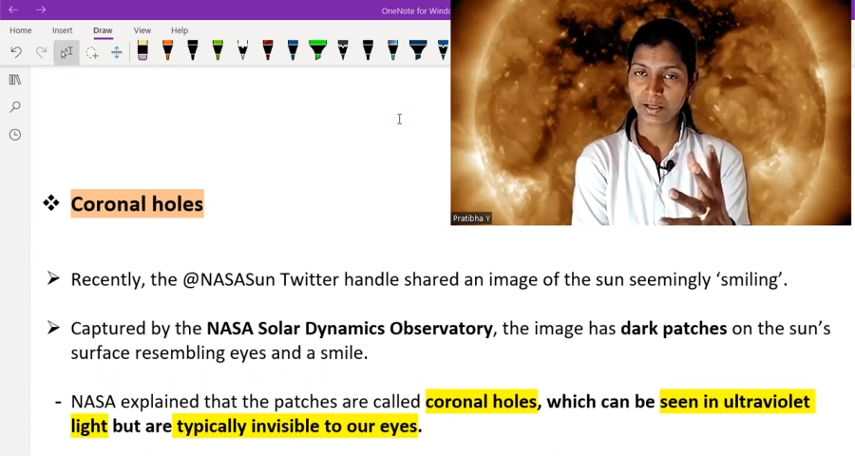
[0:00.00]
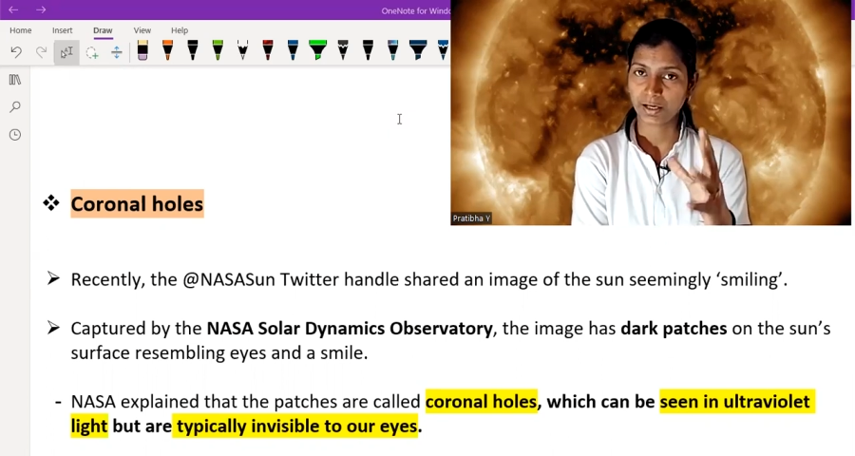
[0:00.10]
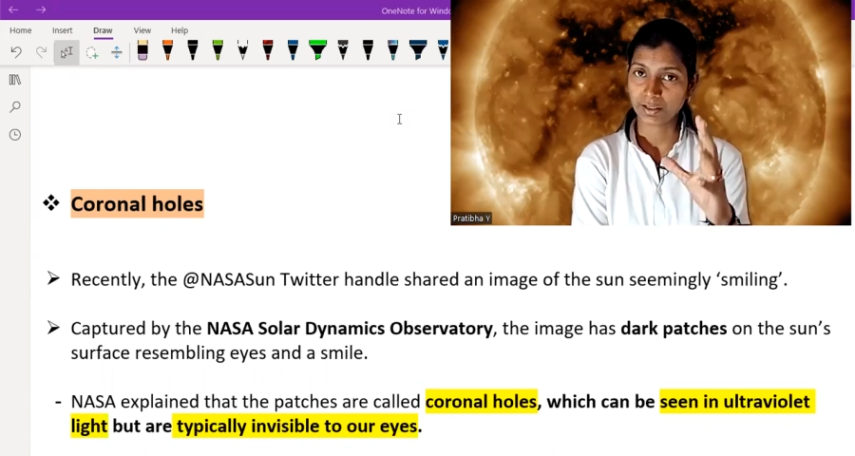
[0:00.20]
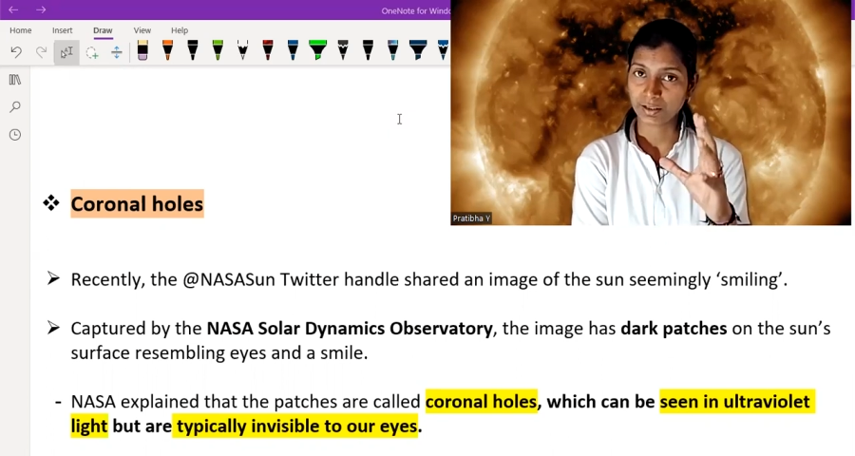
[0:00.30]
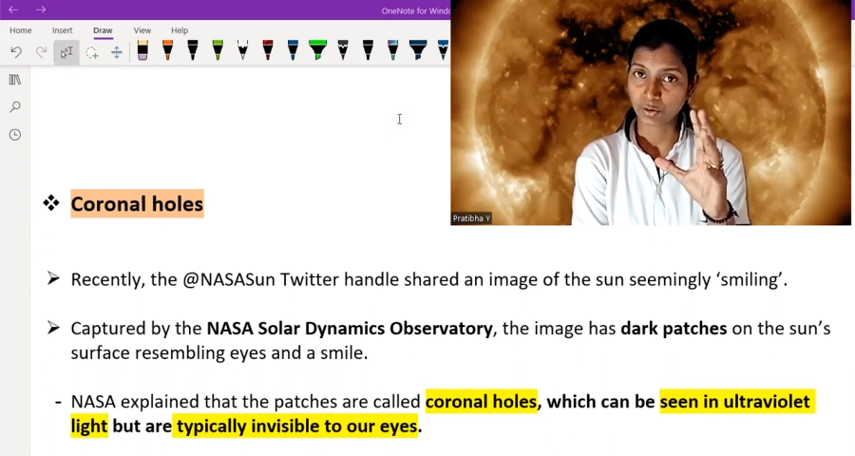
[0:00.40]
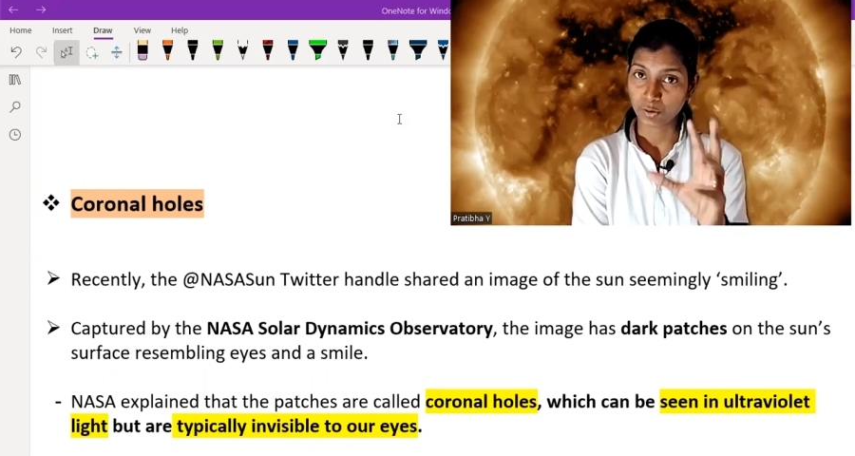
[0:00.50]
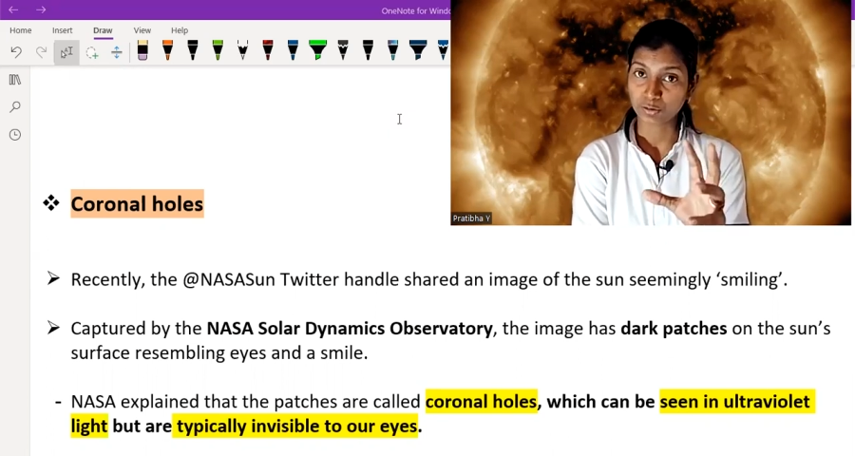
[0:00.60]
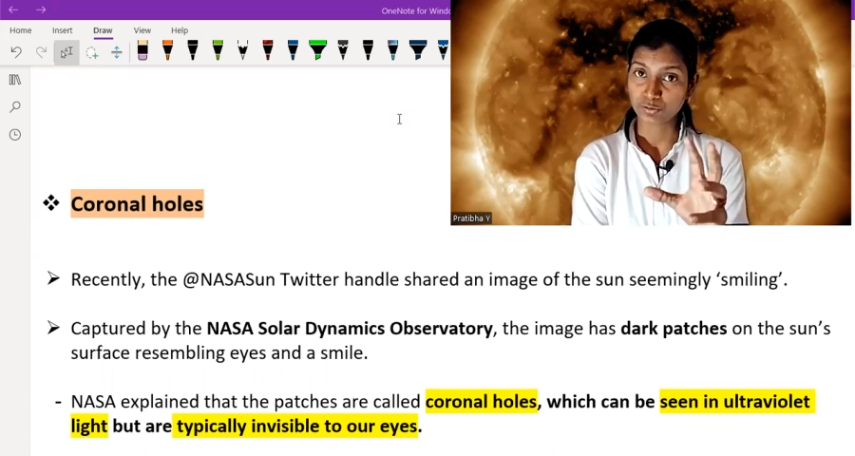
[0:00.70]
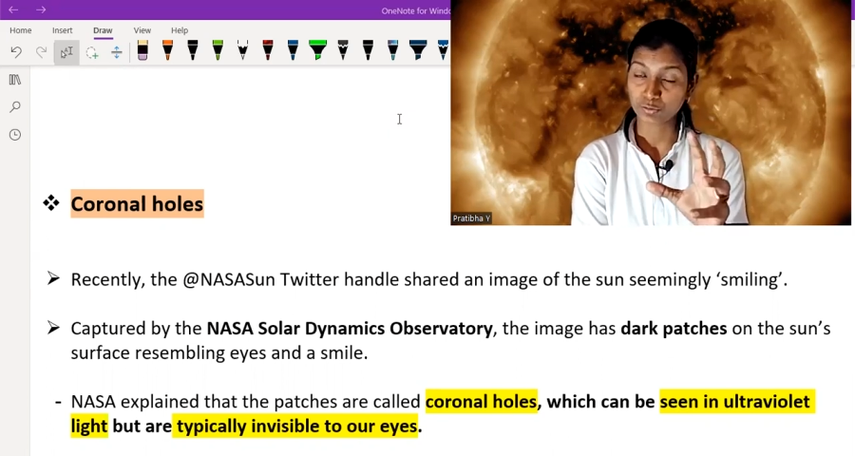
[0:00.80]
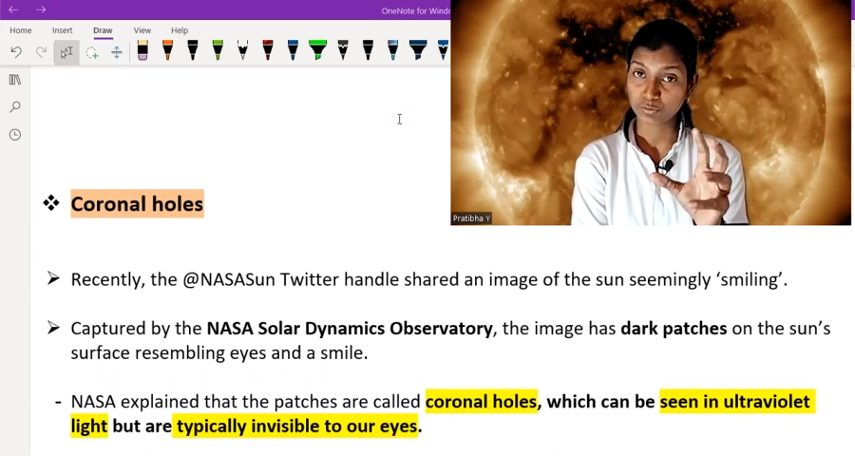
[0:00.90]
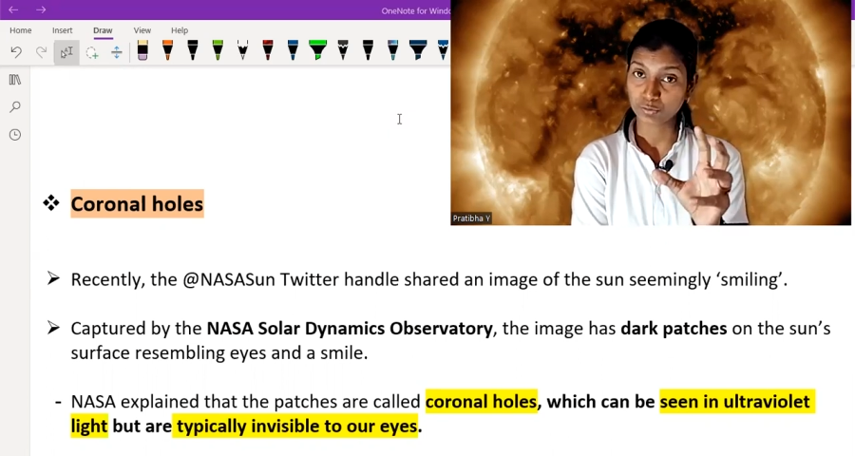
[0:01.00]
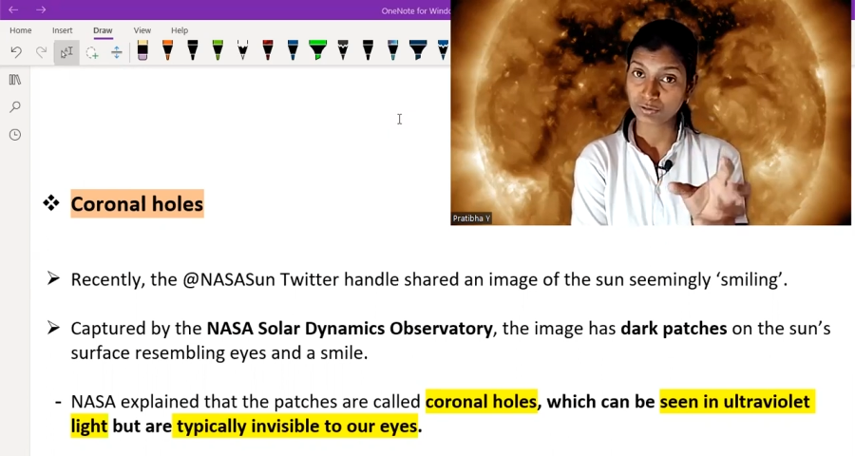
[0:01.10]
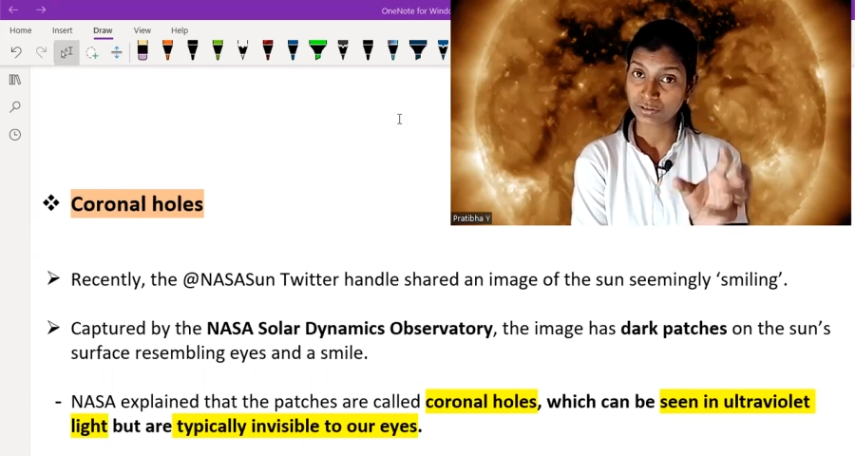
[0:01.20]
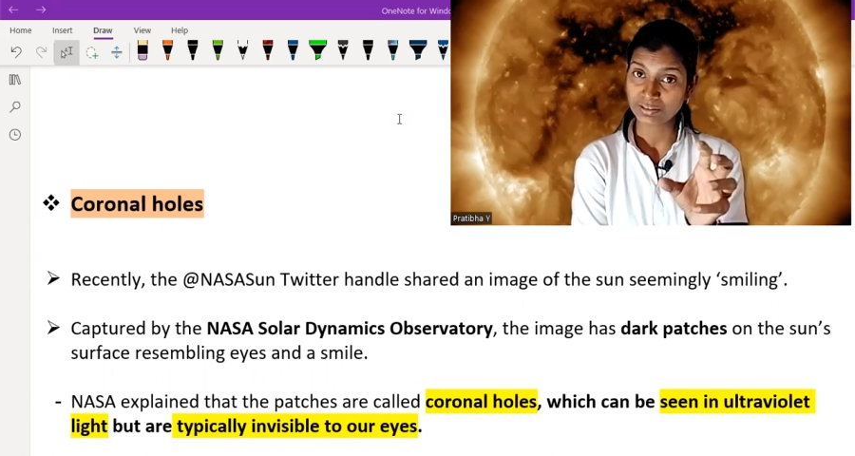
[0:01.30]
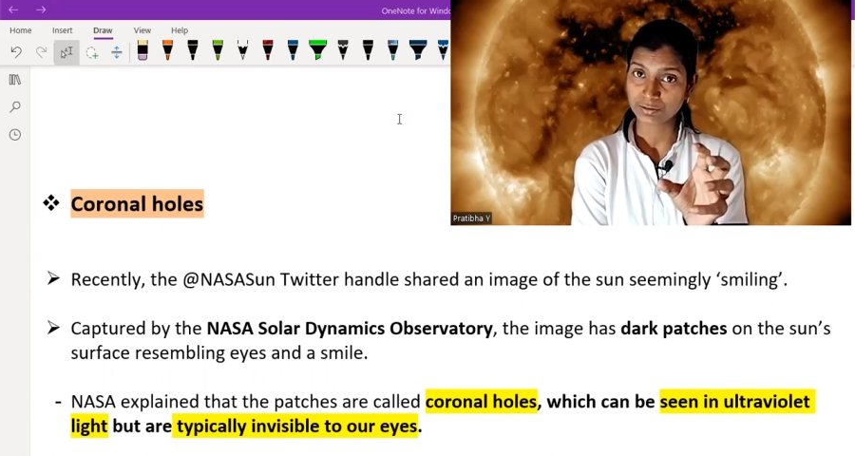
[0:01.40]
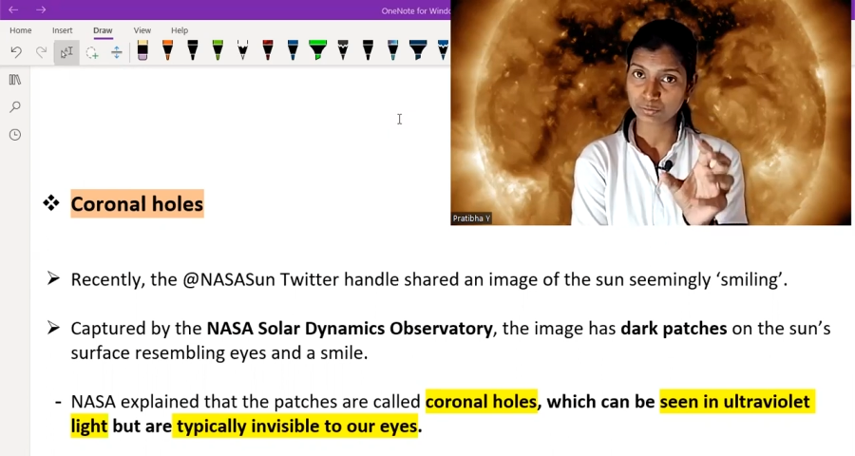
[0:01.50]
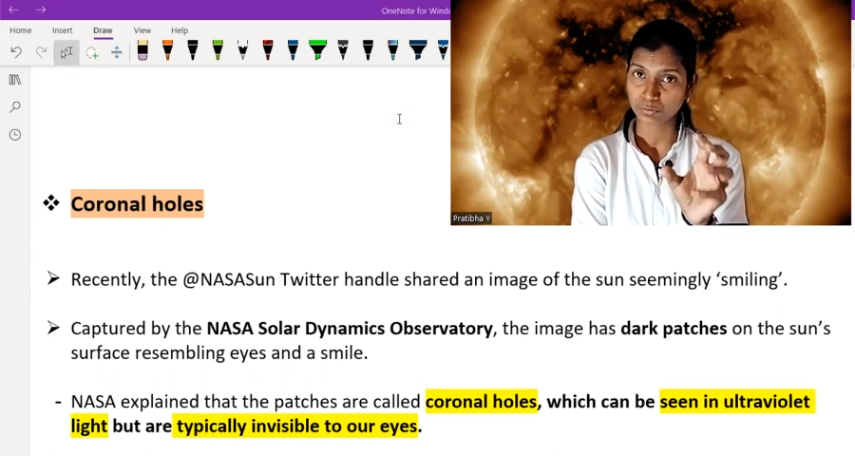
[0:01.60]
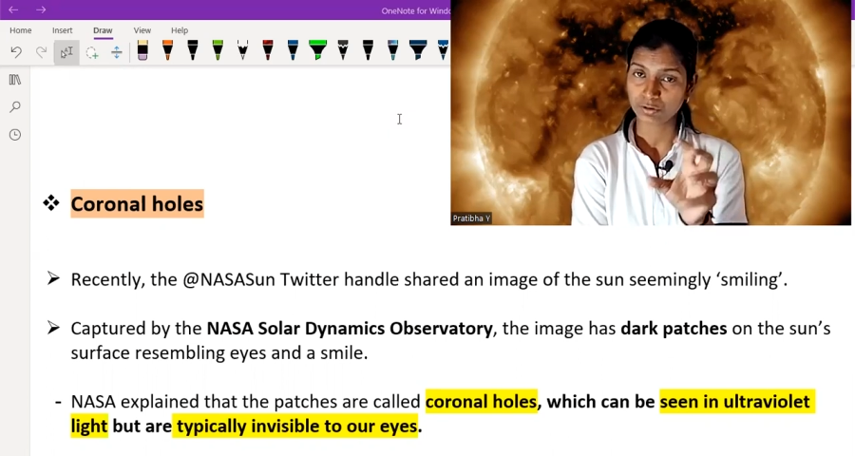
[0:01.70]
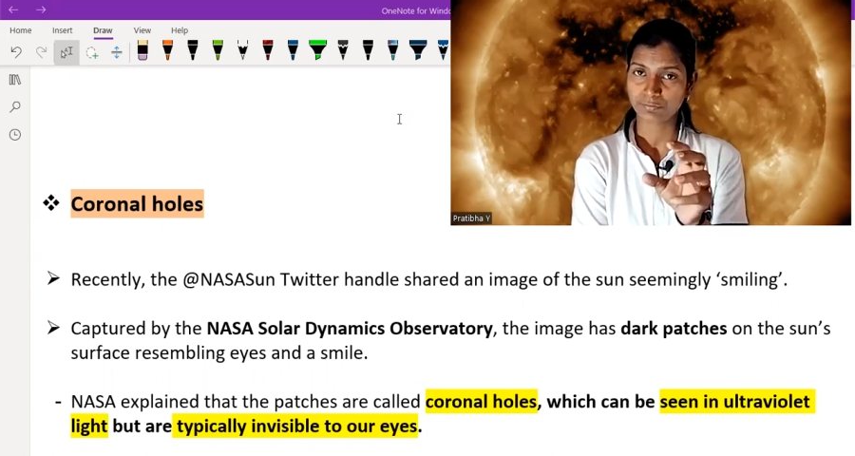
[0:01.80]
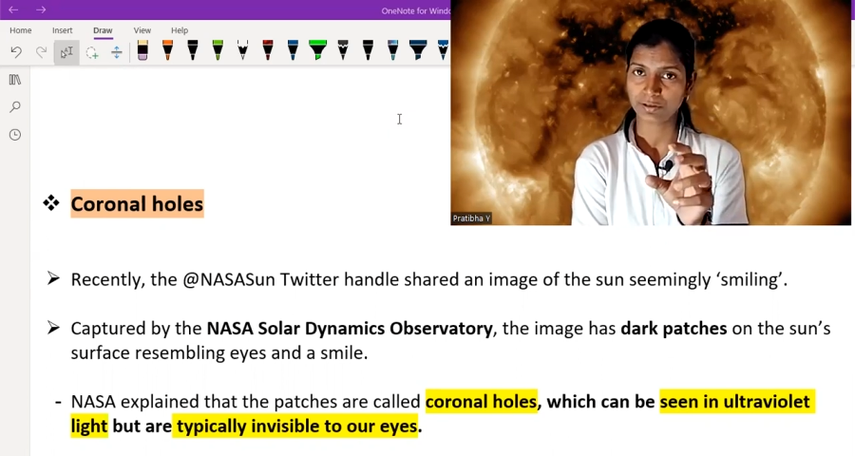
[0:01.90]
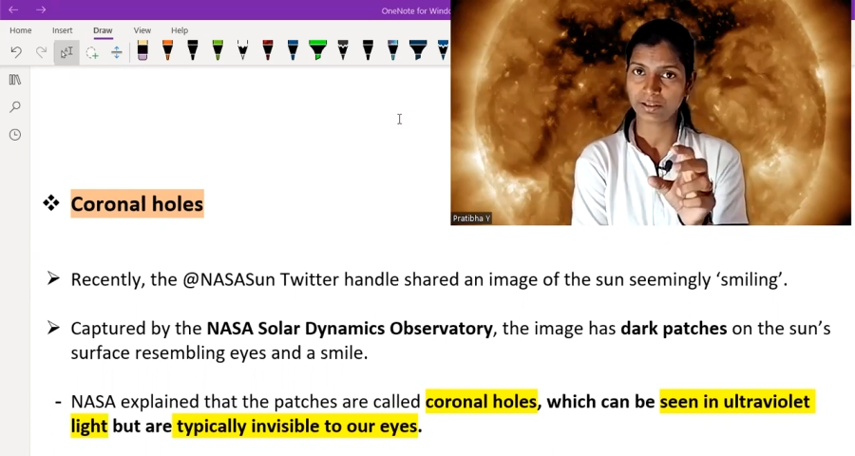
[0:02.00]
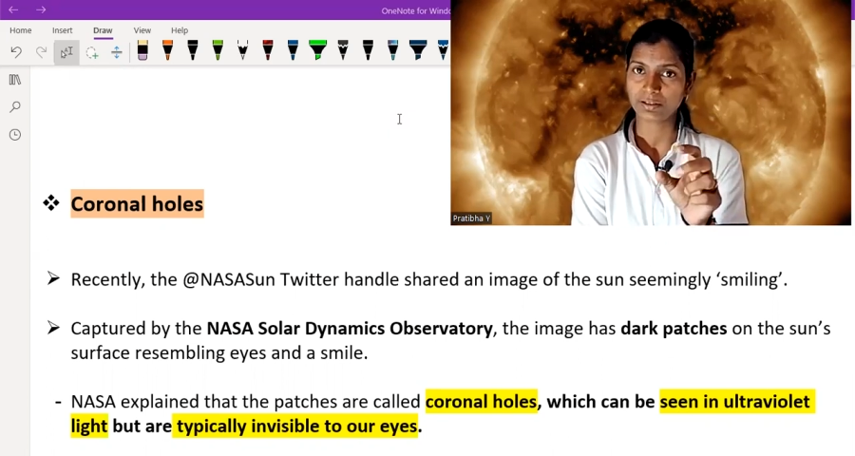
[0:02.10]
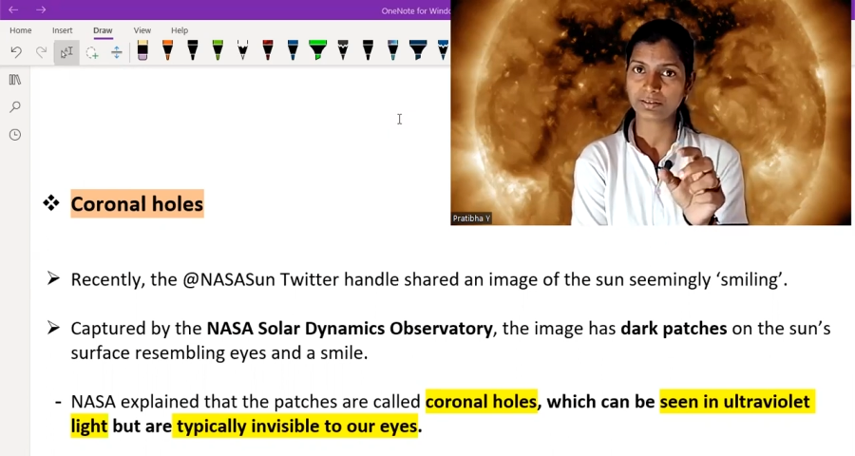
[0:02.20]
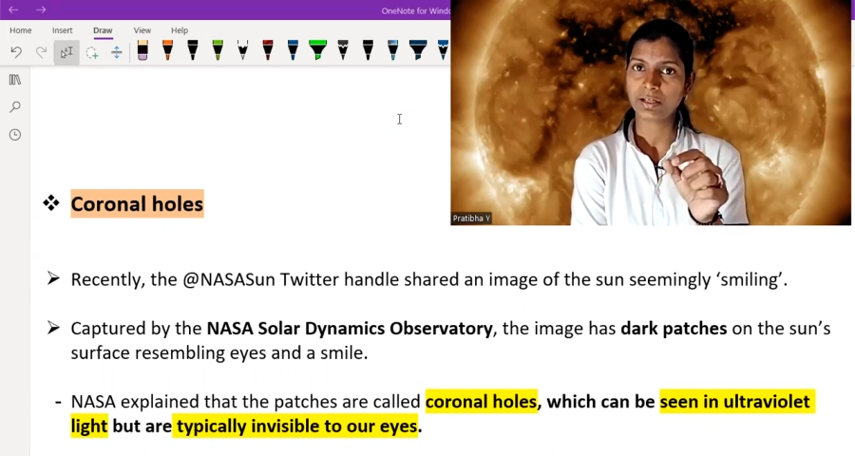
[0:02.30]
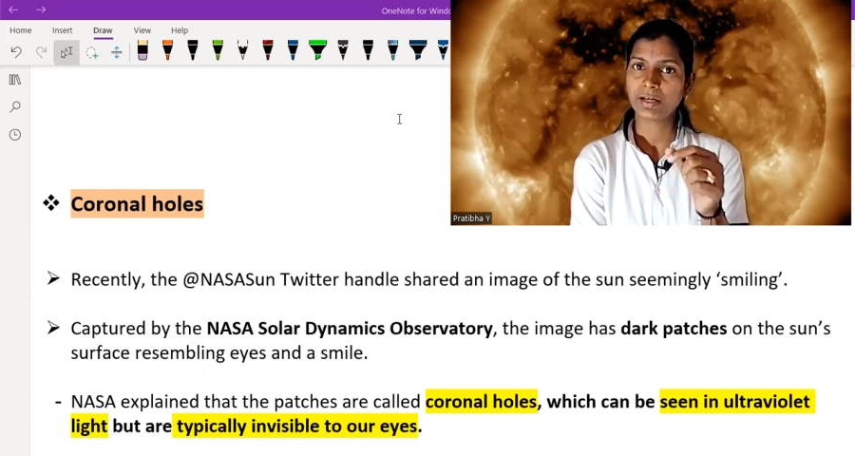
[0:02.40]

And also through this solar flare,